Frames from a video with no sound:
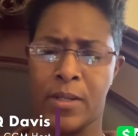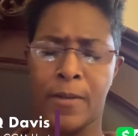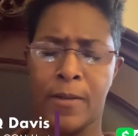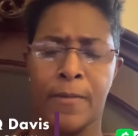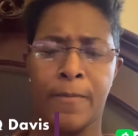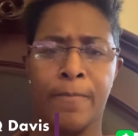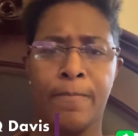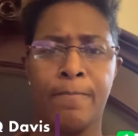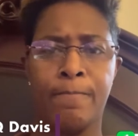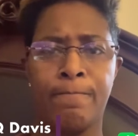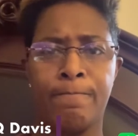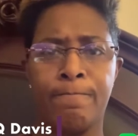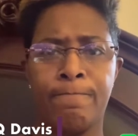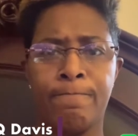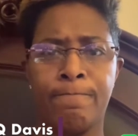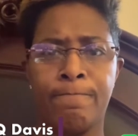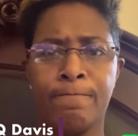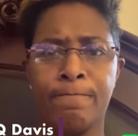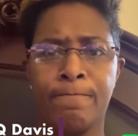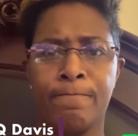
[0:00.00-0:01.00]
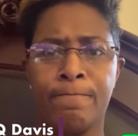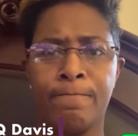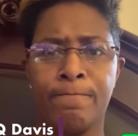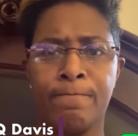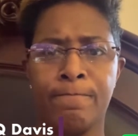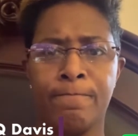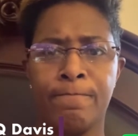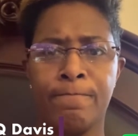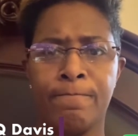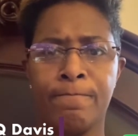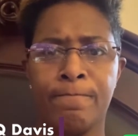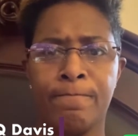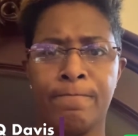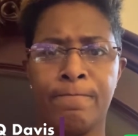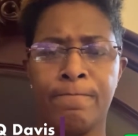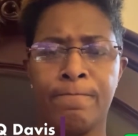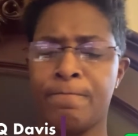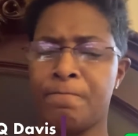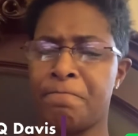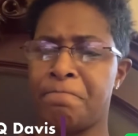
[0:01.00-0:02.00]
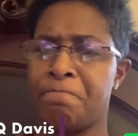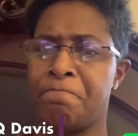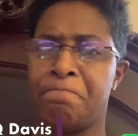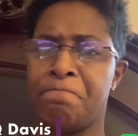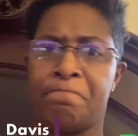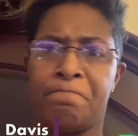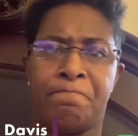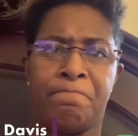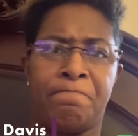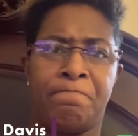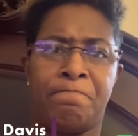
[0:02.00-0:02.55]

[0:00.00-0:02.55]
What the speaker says: Nobody speaks.